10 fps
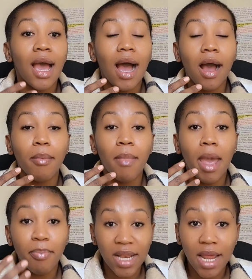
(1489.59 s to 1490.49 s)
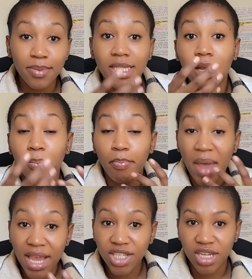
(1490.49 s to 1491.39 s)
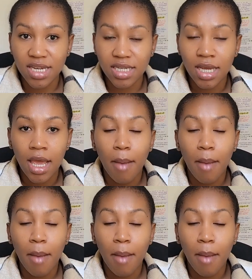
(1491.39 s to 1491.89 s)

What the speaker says: epileptic patient,